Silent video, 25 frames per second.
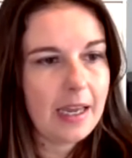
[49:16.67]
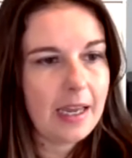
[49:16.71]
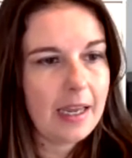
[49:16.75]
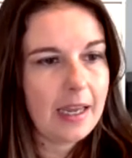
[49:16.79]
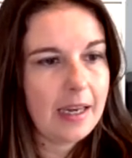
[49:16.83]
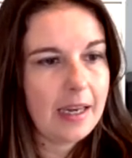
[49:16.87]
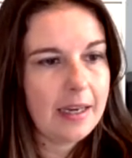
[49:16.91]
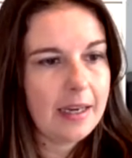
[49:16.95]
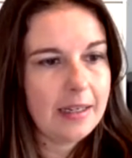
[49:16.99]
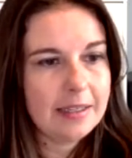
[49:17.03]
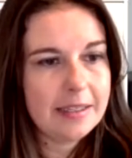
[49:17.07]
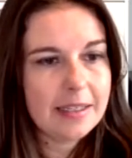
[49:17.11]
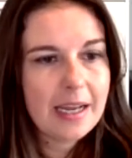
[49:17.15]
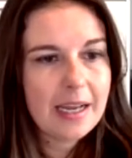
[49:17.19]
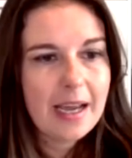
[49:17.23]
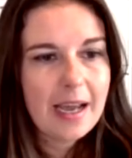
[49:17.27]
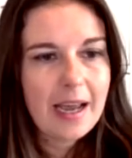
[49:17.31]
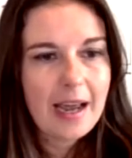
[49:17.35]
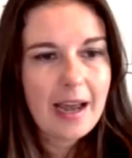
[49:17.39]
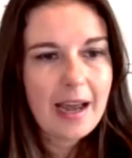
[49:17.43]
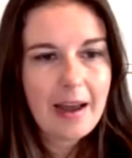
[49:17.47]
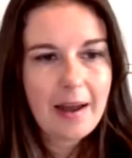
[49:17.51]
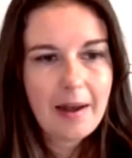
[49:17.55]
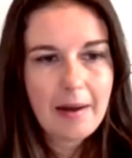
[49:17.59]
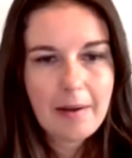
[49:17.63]
and
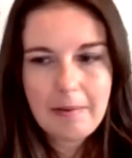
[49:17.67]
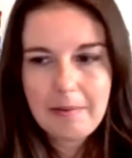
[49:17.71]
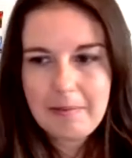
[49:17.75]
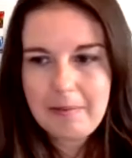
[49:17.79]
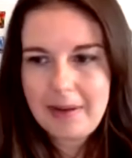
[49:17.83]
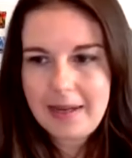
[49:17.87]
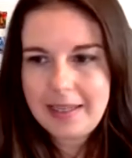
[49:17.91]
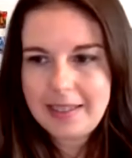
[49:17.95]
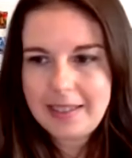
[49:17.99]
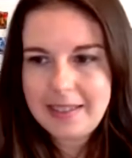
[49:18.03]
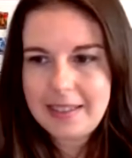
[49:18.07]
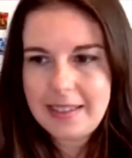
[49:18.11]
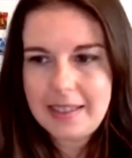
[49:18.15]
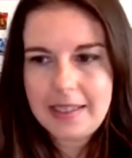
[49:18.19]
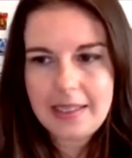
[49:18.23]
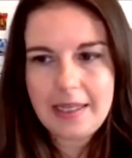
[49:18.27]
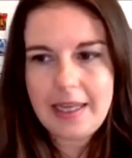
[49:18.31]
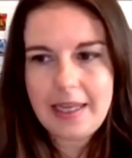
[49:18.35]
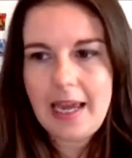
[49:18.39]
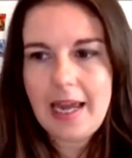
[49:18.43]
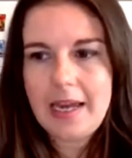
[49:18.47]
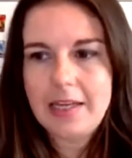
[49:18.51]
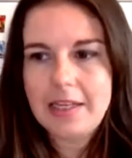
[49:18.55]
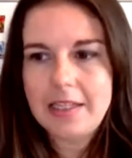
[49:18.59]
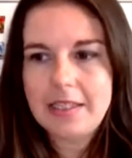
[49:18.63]
um, I see that
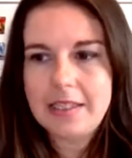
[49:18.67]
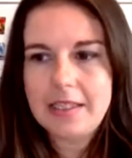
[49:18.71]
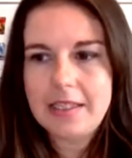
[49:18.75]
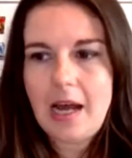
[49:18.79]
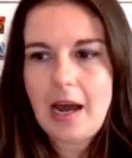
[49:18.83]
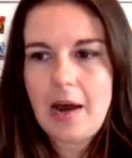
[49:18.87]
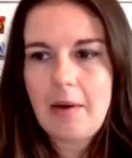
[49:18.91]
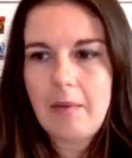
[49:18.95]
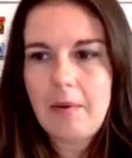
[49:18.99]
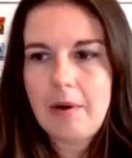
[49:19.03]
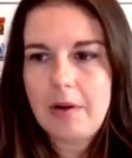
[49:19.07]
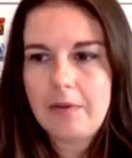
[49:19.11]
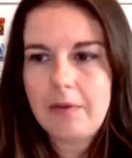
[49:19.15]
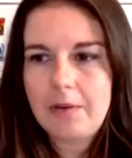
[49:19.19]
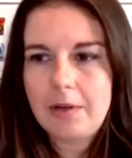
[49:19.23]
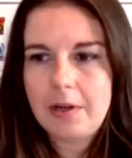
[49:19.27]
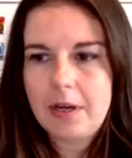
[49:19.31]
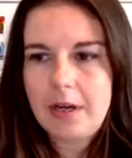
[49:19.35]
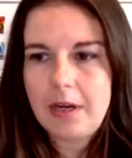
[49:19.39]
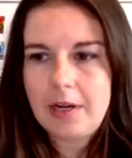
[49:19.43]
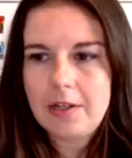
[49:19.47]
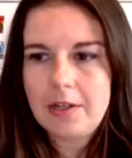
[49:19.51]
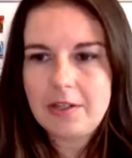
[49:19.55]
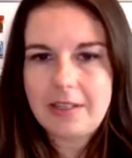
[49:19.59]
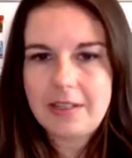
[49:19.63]
Kenya is not one of your
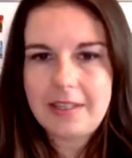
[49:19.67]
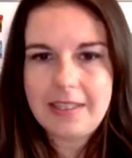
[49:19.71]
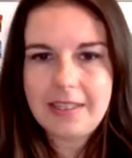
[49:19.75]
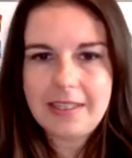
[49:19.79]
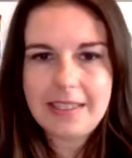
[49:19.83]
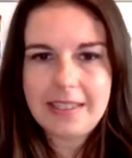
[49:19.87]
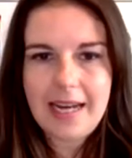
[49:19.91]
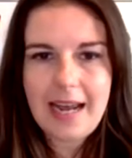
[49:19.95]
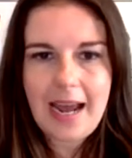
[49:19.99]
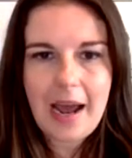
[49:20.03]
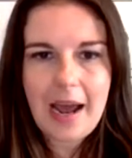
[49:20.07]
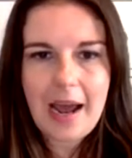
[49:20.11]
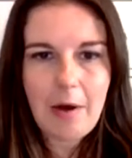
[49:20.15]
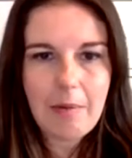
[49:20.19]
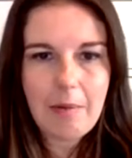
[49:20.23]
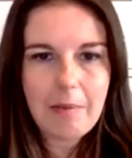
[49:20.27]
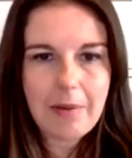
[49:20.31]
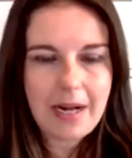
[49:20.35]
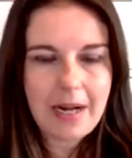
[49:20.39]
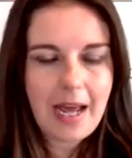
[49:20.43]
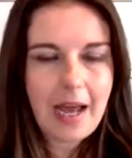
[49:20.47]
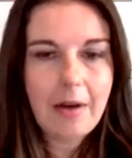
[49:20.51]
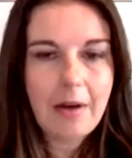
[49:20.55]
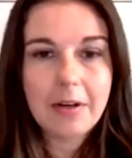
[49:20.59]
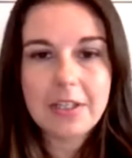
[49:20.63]
countries now,
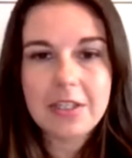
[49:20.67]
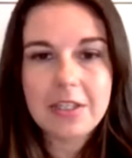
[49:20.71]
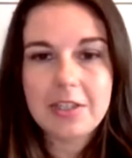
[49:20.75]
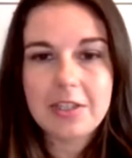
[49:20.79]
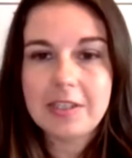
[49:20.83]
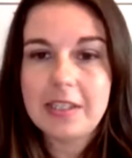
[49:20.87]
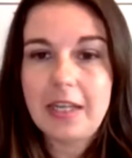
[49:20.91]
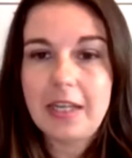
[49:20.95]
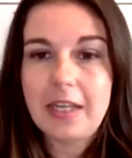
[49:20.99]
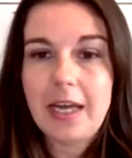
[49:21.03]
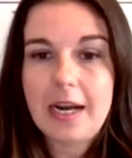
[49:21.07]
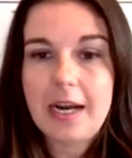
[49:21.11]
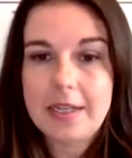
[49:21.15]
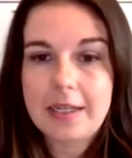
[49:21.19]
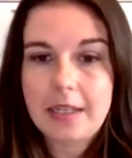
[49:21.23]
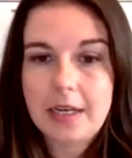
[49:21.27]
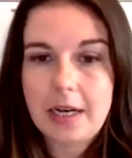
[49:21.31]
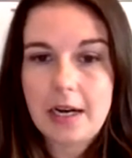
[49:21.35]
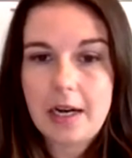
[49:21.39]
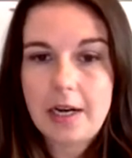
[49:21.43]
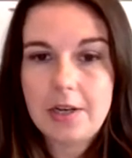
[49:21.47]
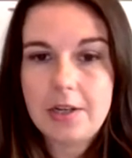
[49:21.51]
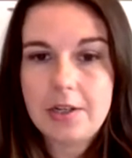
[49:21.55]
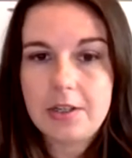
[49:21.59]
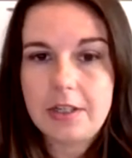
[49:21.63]
but how did you select the
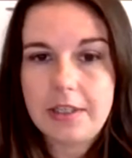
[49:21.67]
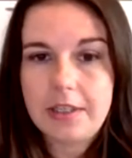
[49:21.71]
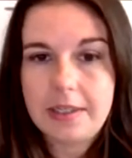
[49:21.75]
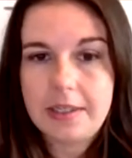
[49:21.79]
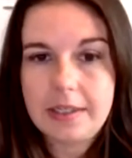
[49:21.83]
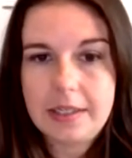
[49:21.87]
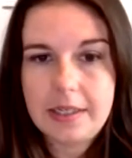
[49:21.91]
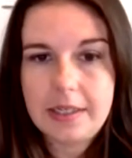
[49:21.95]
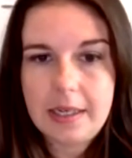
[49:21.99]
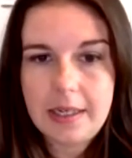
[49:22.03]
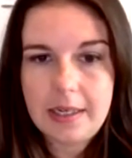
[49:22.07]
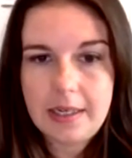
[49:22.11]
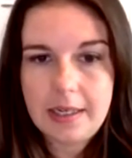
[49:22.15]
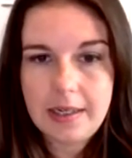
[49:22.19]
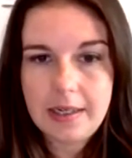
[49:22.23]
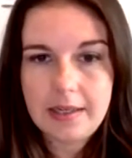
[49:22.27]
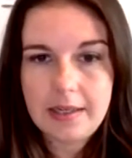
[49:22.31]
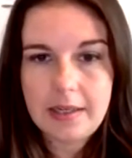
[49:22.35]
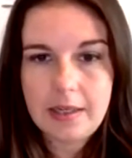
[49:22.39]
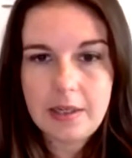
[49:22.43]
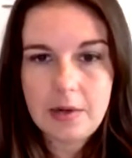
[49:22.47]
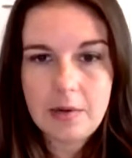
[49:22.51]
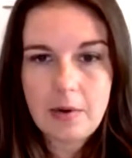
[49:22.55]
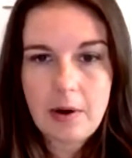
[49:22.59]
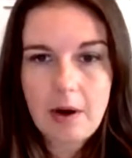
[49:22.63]
countries that,
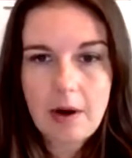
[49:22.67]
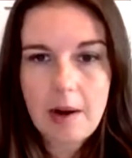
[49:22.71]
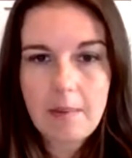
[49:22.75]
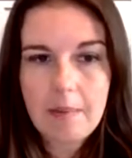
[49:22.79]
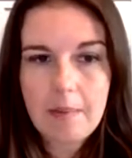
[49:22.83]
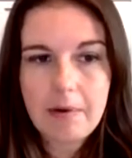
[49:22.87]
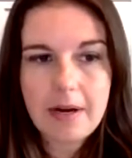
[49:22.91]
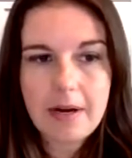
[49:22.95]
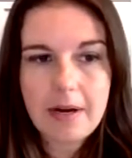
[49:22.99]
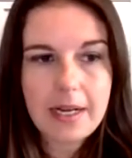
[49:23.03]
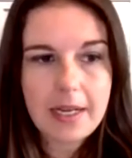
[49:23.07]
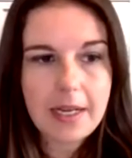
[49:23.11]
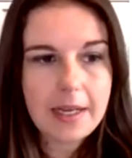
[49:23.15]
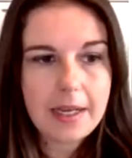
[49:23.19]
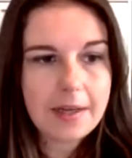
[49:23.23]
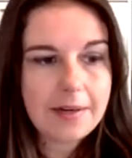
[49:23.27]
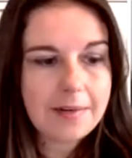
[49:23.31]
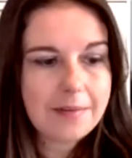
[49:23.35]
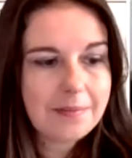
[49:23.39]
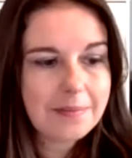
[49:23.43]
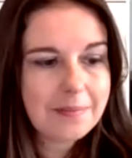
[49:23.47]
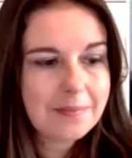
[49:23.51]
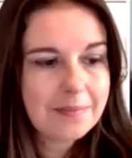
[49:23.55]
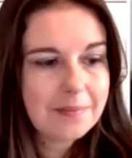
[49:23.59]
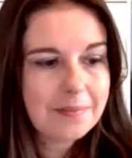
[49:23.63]
that you are operating
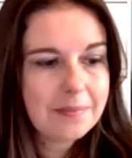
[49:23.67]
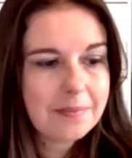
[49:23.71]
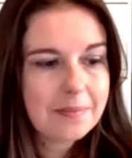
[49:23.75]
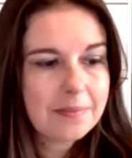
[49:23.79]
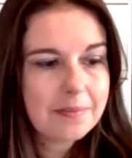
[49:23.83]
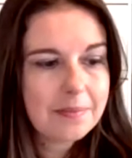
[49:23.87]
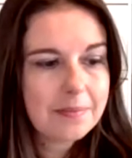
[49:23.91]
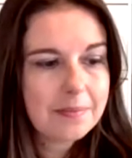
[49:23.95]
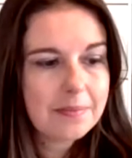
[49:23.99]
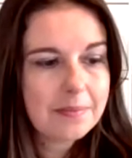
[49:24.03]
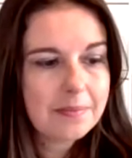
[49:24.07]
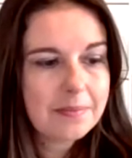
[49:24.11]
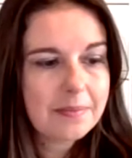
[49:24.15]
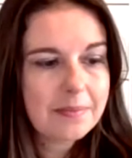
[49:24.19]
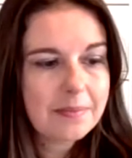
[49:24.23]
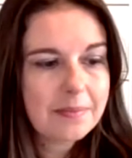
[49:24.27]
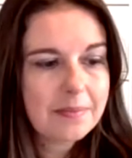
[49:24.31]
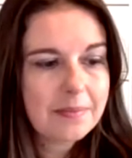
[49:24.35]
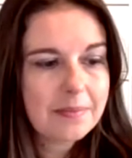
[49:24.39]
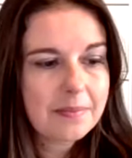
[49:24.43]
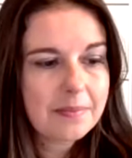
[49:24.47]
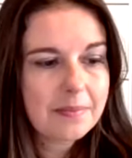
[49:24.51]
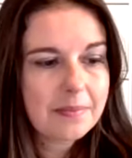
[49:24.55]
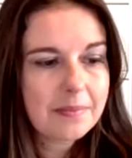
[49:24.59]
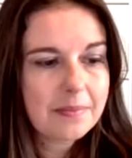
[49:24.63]
in?
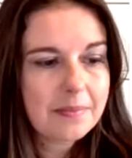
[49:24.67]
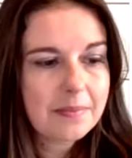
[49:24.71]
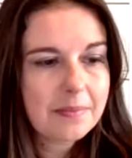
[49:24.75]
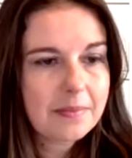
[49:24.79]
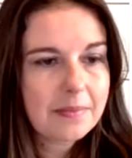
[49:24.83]
Sure.